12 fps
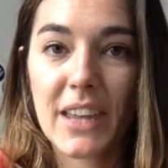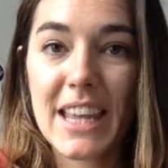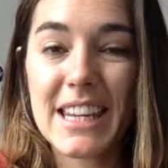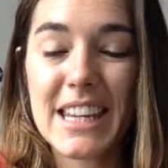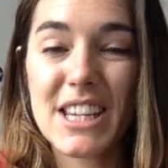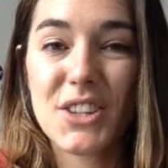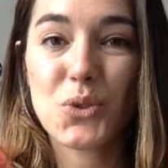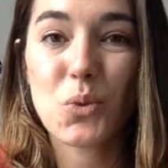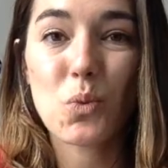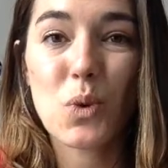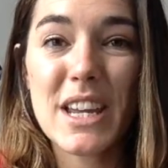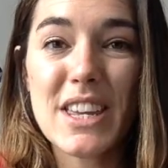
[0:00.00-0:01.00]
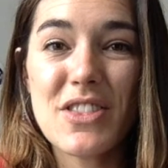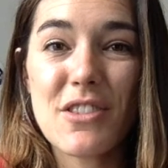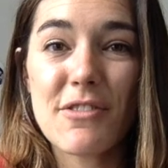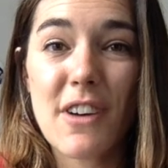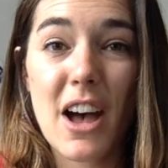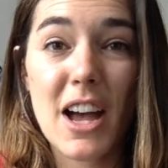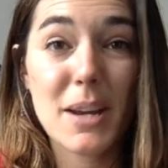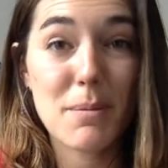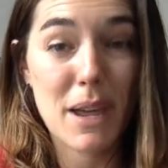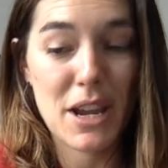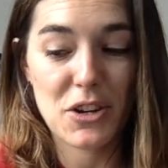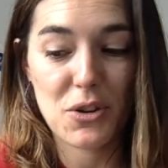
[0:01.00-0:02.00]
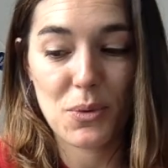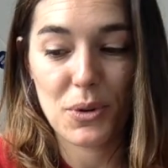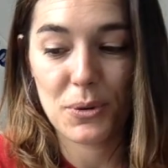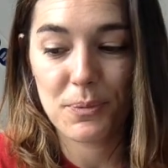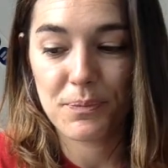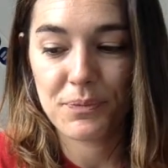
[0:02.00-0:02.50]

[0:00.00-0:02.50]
It is Read the Fine Manual.